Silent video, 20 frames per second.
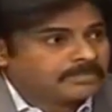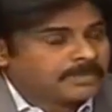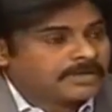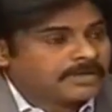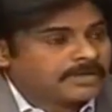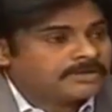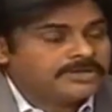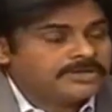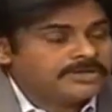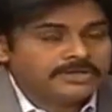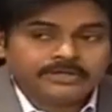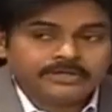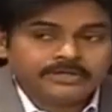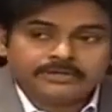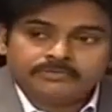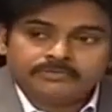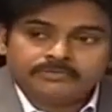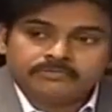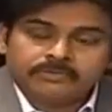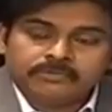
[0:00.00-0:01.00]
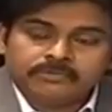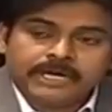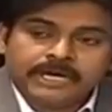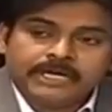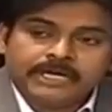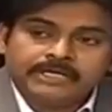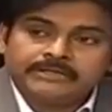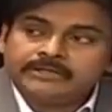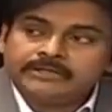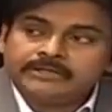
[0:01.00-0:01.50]
and here we
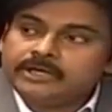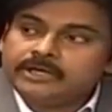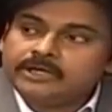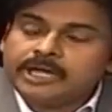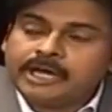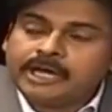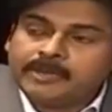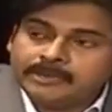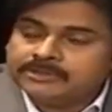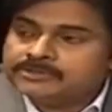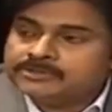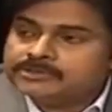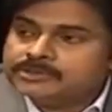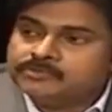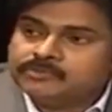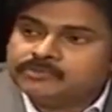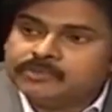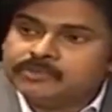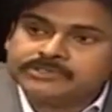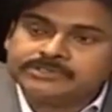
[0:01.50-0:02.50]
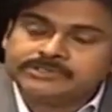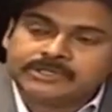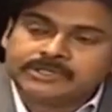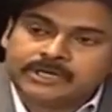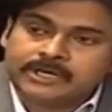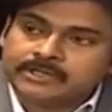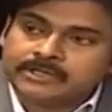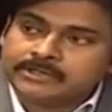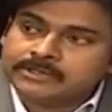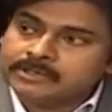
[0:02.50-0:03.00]
had capitalism one
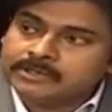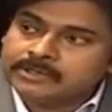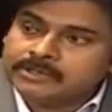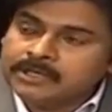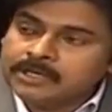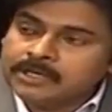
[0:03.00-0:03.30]
side,